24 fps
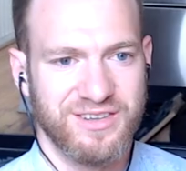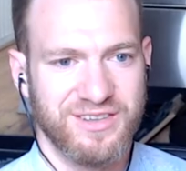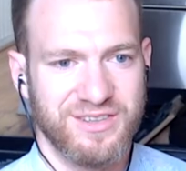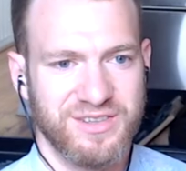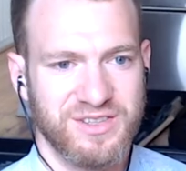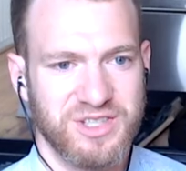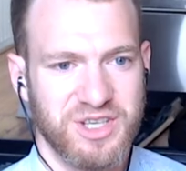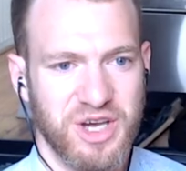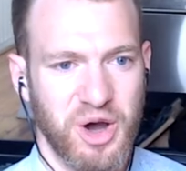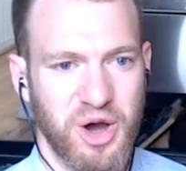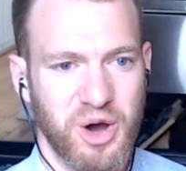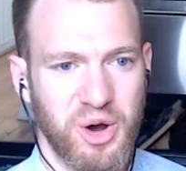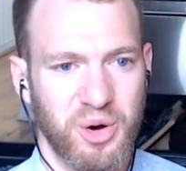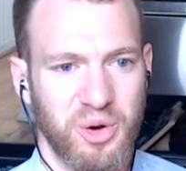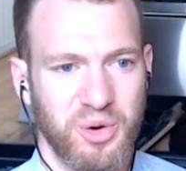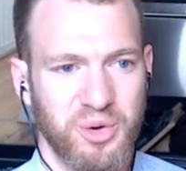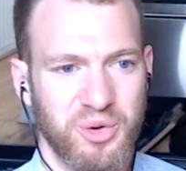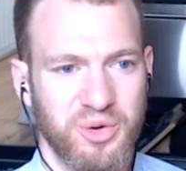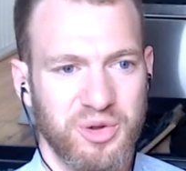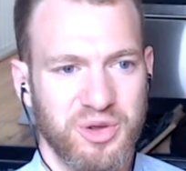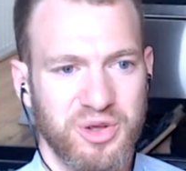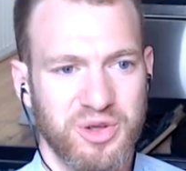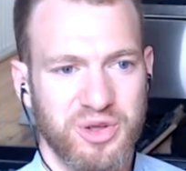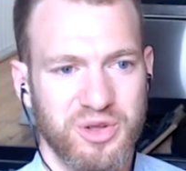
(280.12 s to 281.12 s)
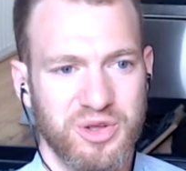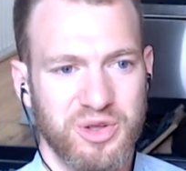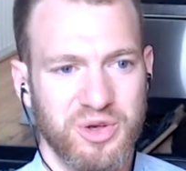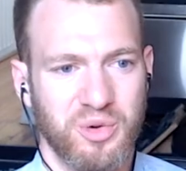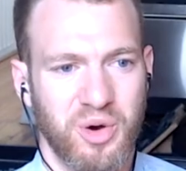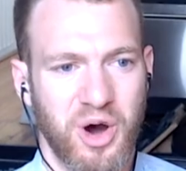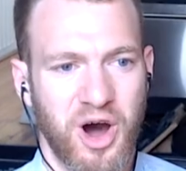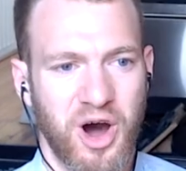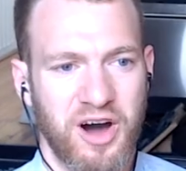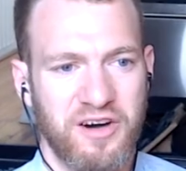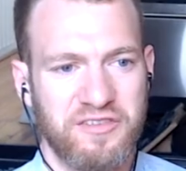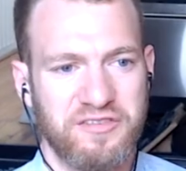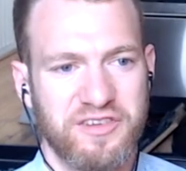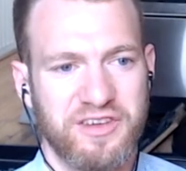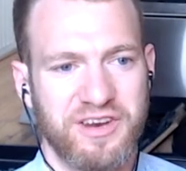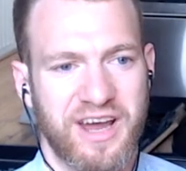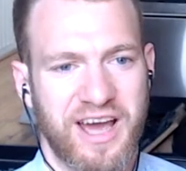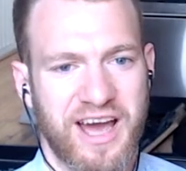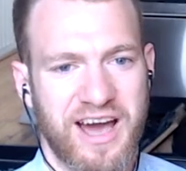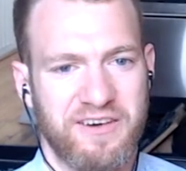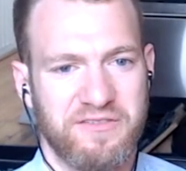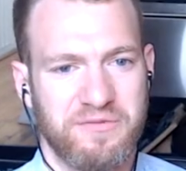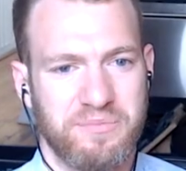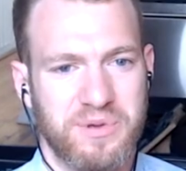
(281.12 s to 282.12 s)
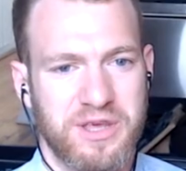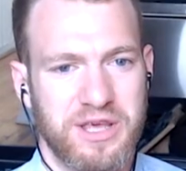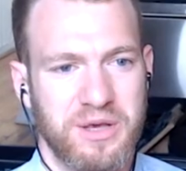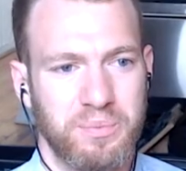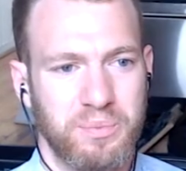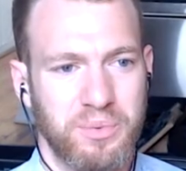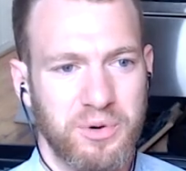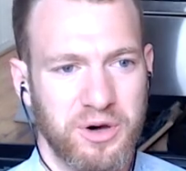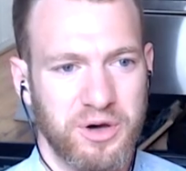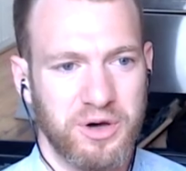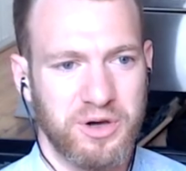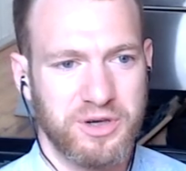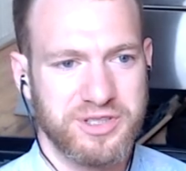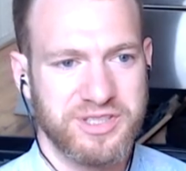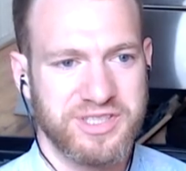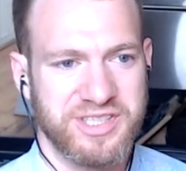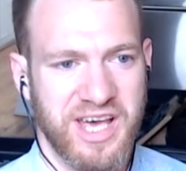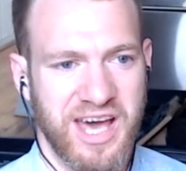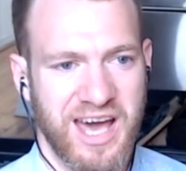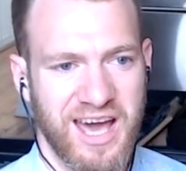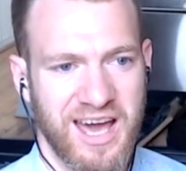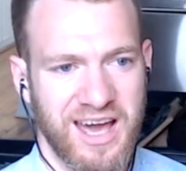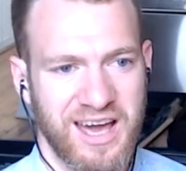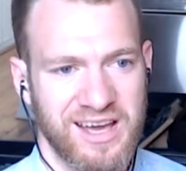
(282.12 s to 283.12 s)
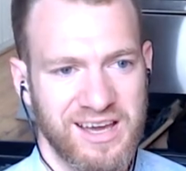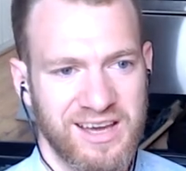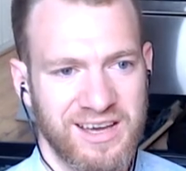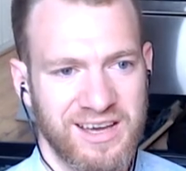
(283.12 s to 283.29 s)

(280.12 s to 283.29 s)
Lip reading: So you often have people say,